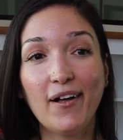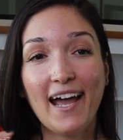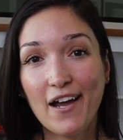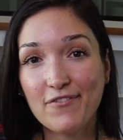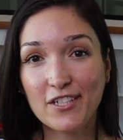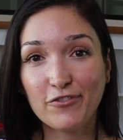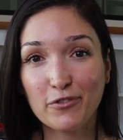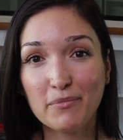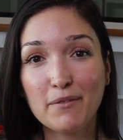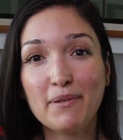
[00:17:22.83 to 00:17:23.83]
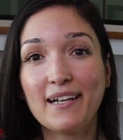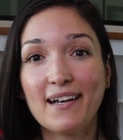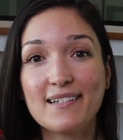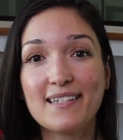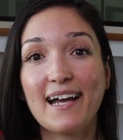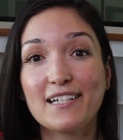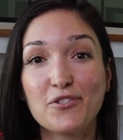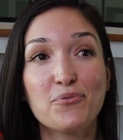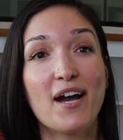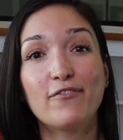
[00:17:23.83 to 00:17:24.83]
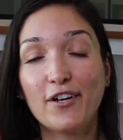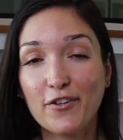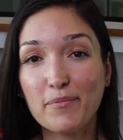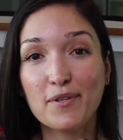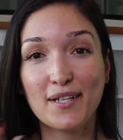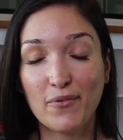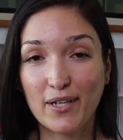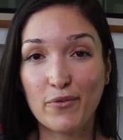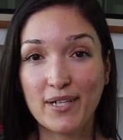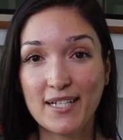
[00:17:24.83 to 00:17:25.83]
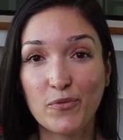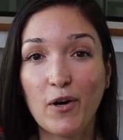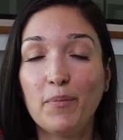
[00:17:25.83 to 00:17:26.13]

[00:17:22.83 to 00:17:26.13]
hefty for me because I do have other books I want to read as well,